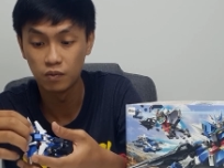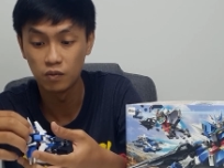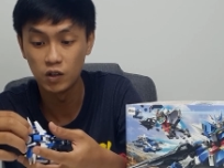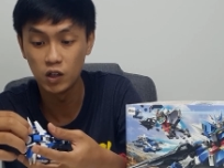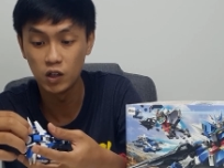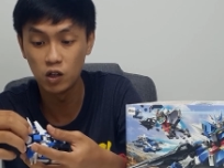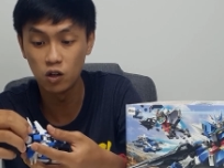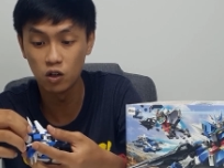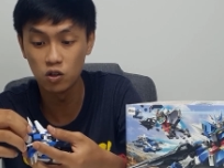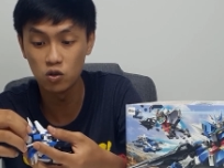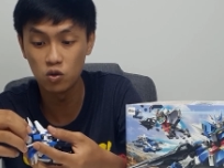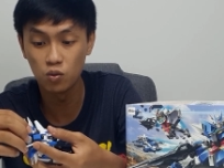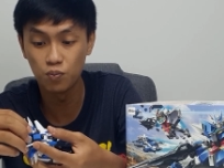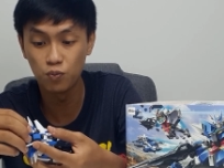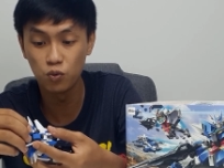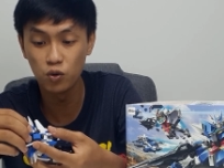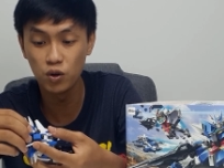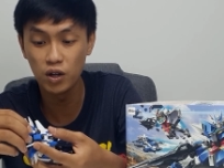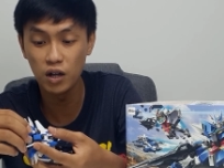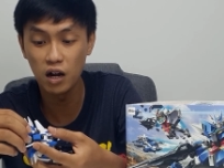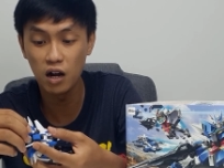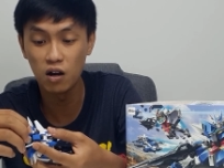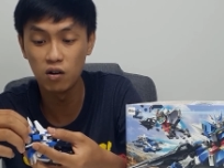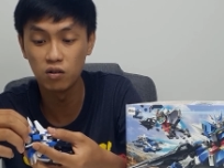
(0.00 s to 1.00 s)
Because to pull
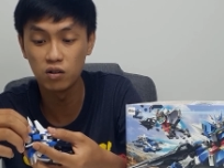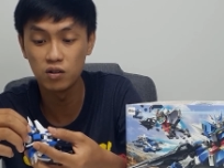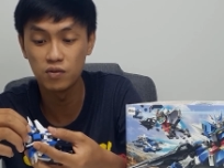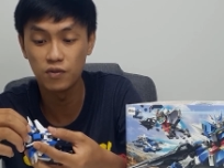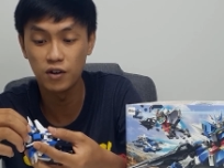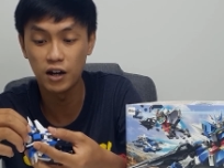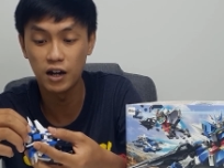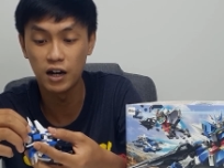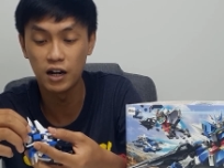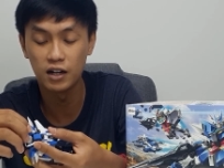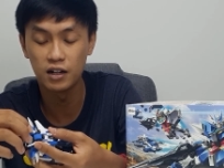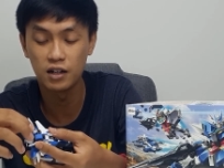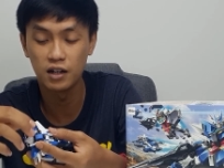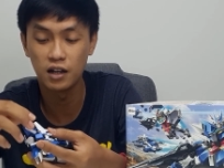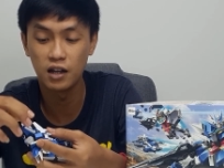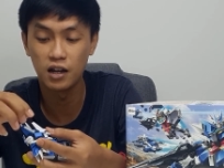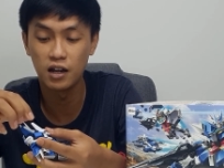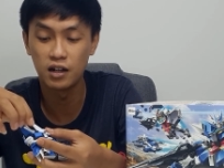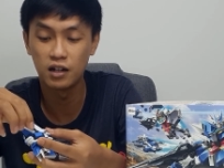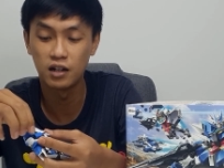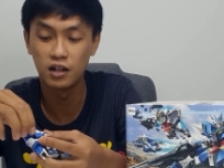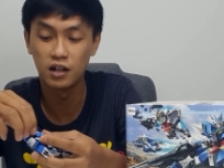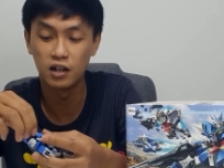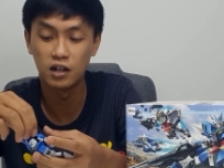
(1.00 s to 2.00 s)
it out is very hard
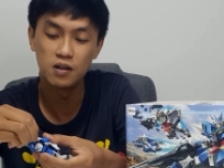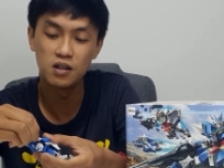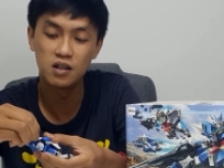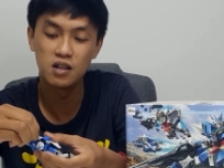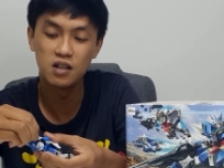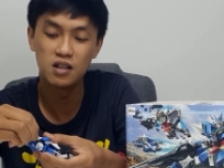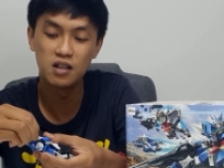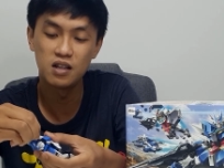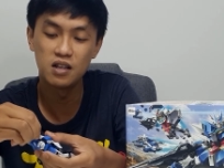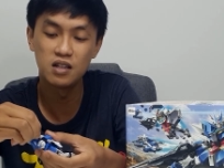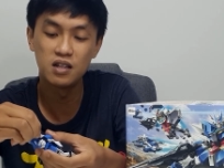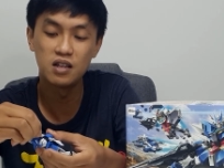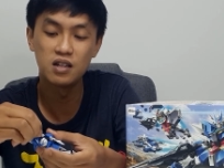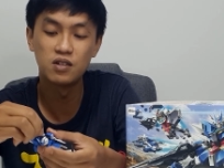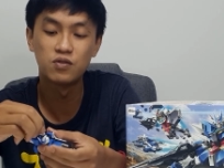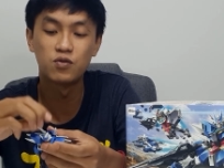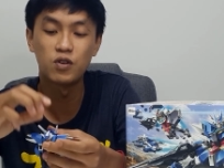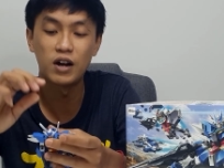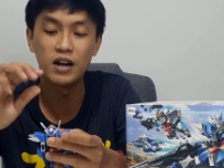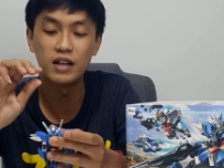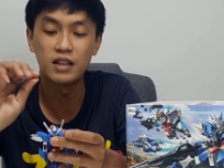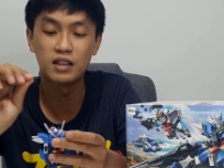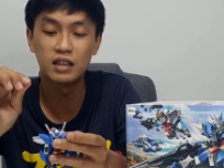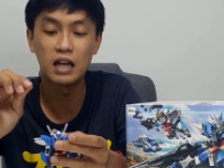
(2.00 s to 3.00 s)
and it is
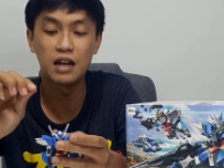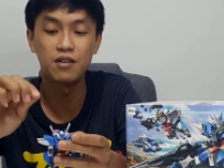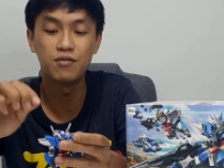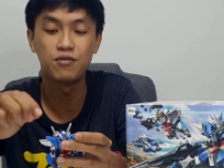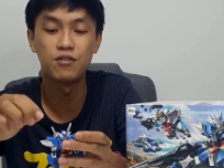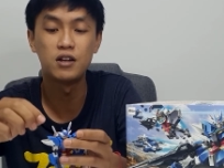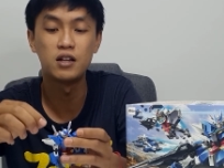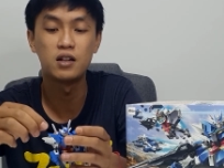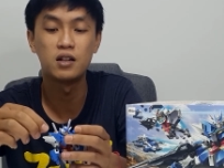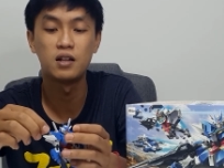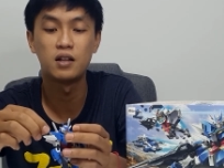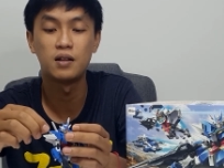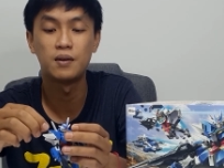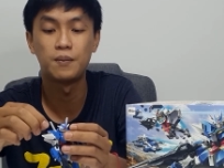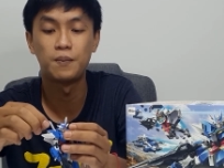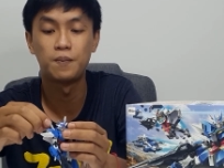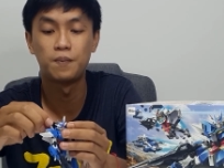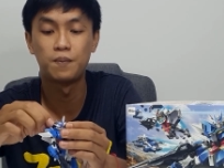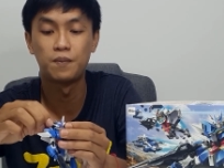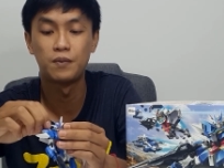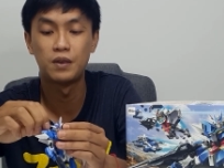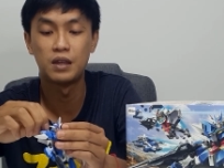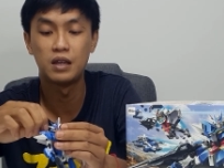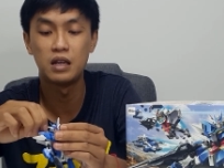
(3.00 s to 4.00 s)
very tight fit.
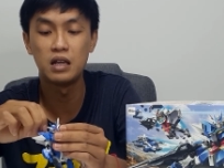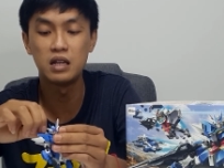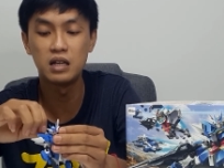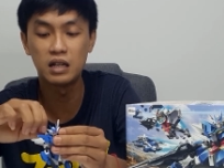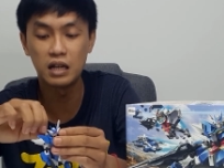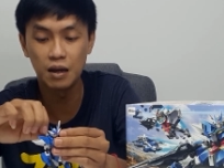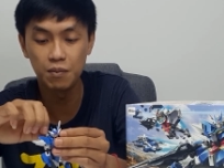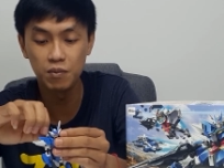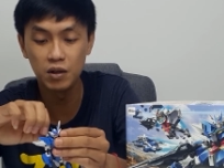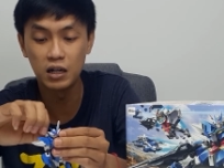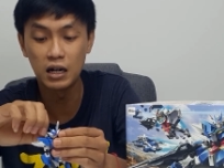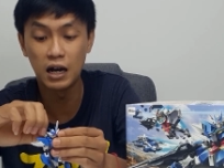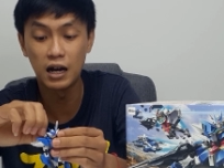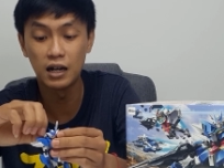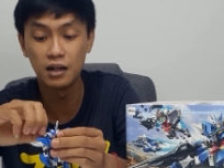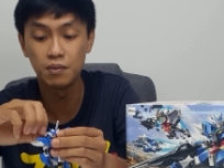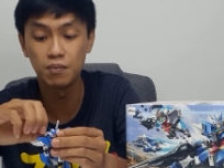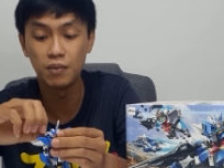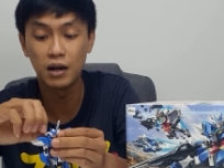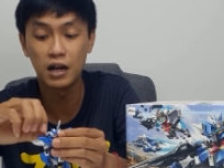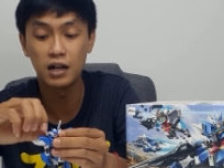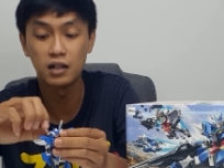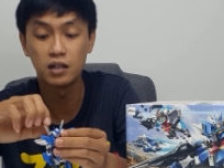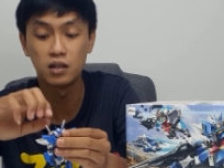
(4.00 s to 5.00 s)
It can be
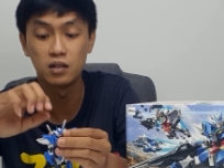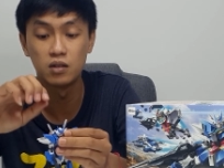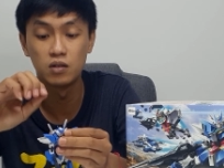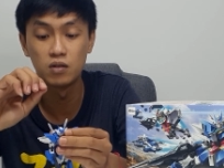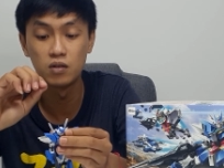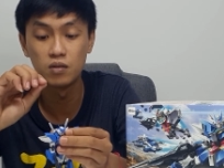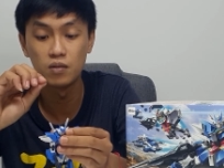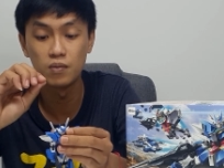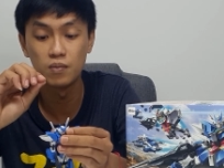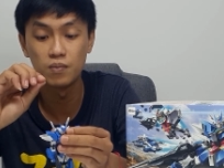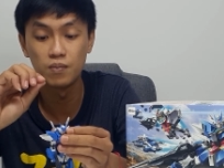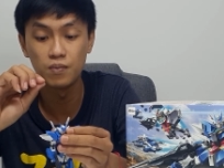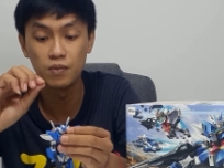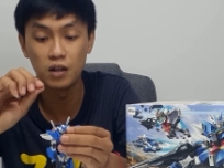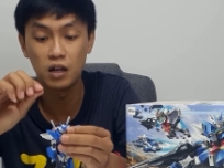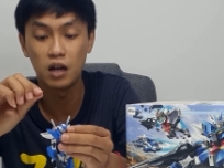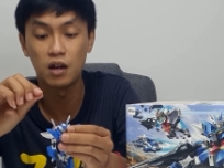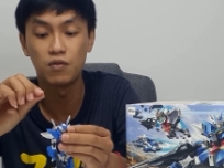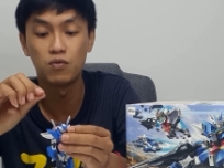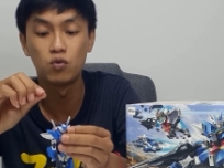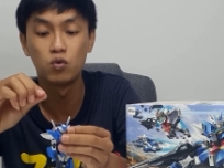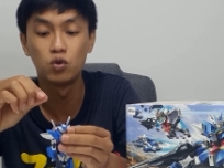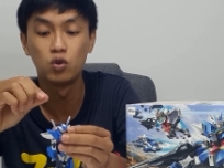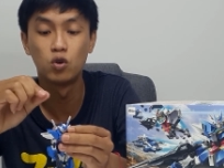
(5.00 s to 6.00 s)
done, but be
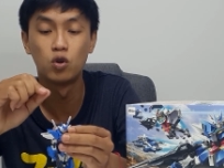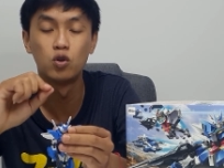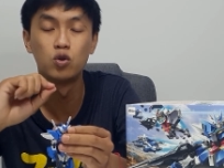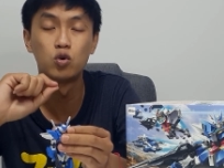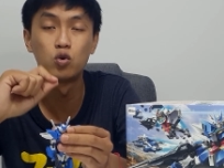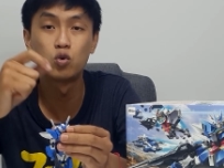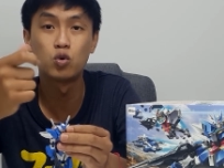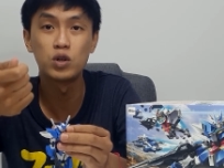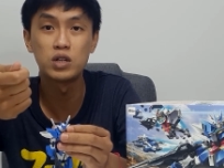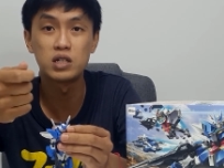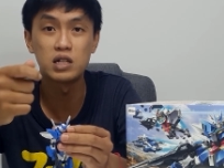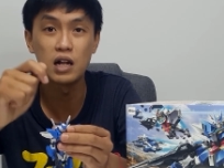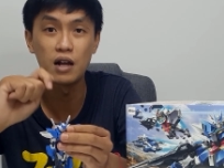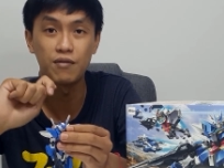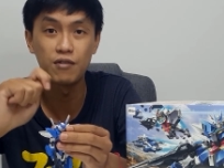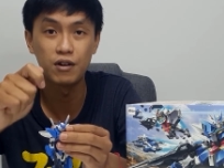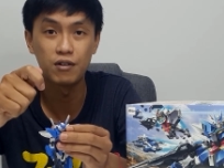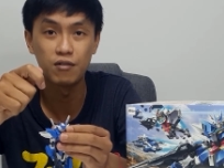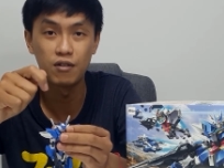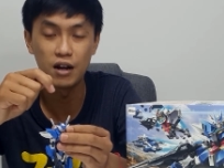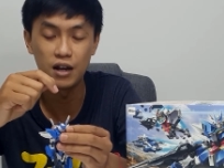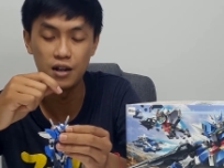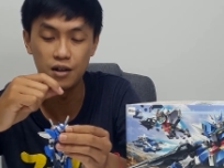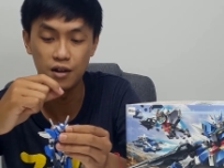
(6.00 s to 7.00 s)
careful, don't twist left
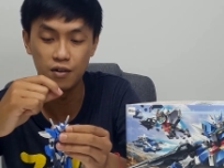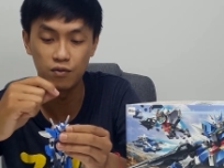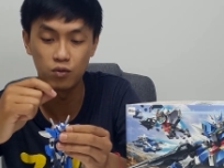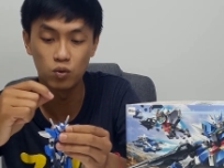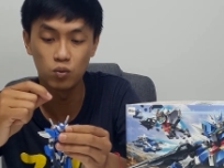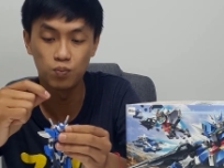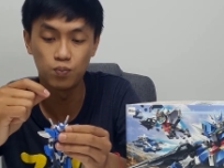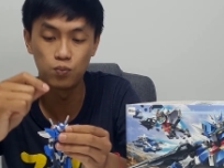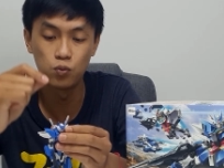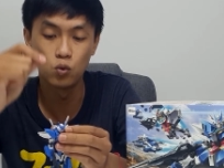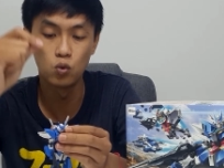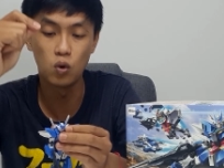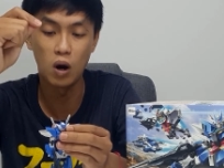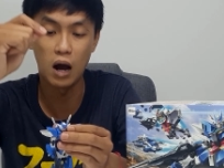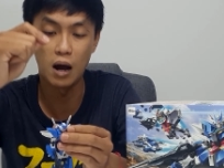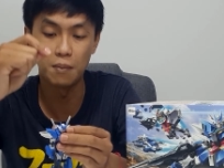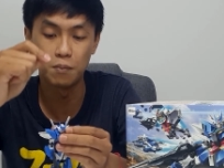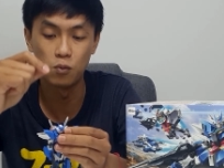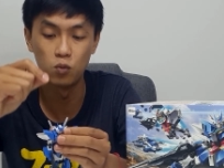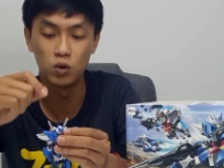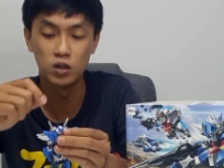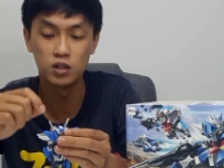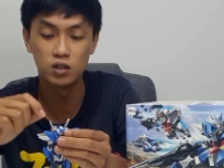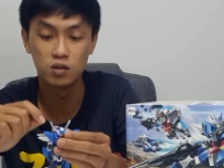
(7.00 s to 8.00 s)
and right, have to pull
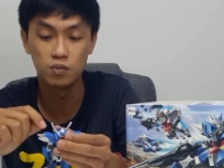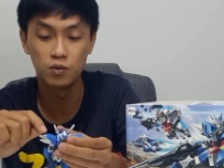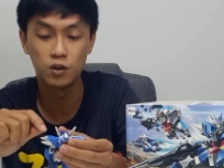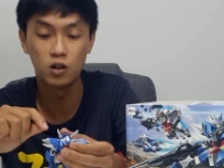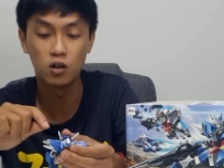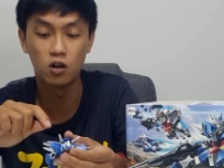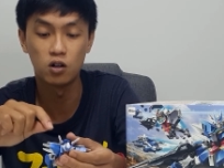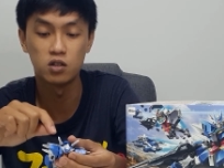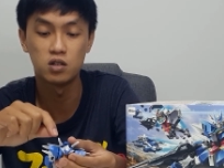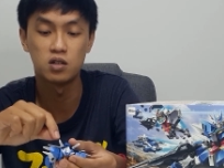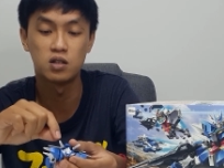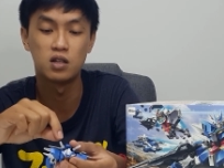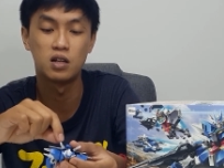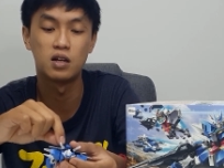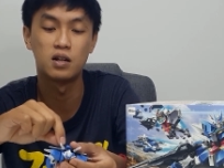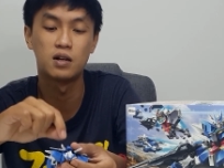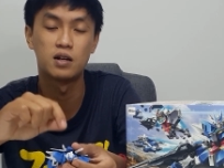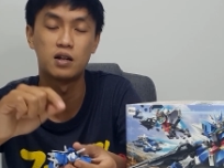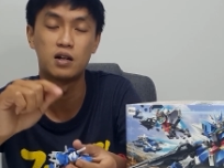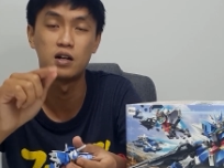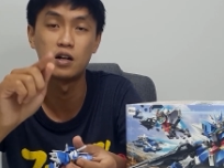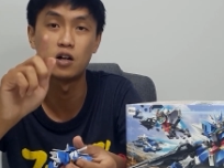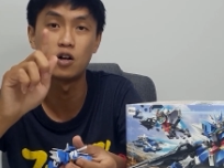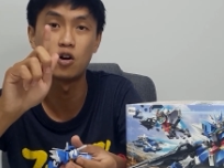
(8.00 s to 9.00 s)
upwards because
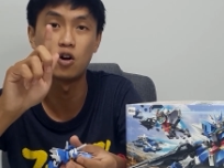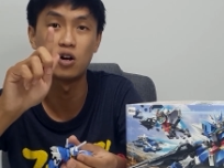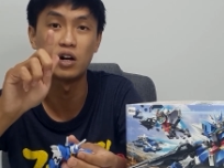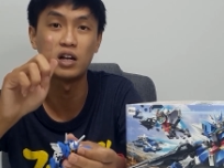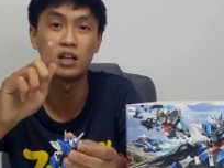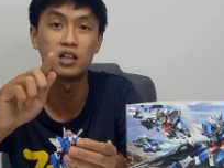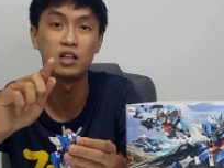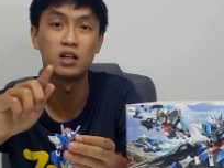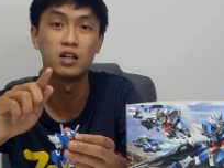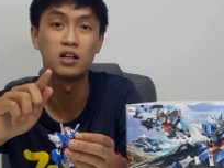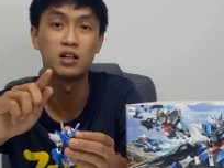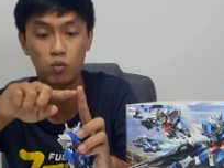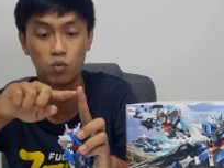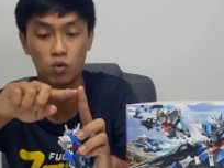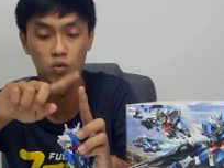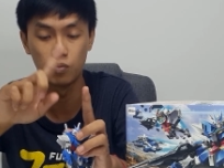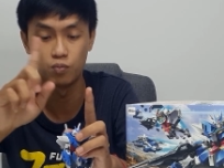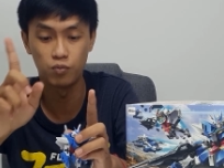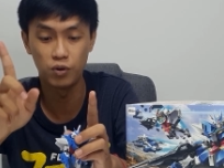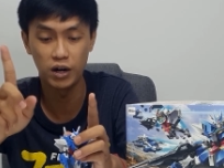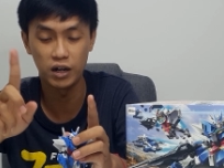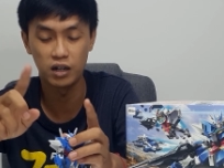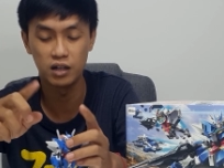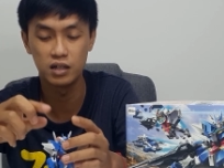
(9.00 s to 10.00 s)
the connector
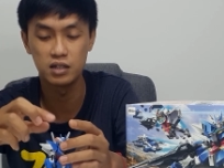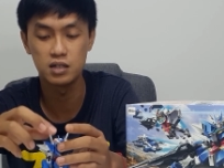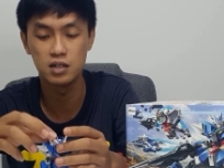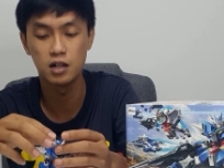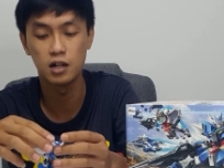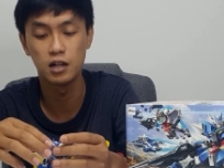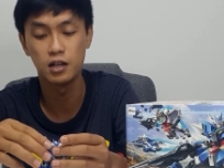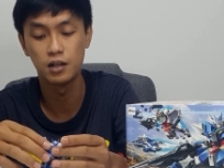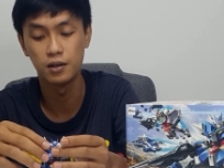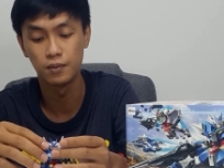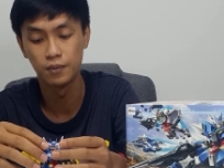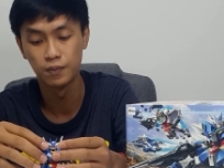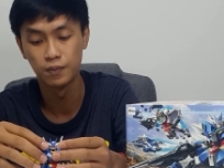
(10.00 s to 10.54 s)
will break easily.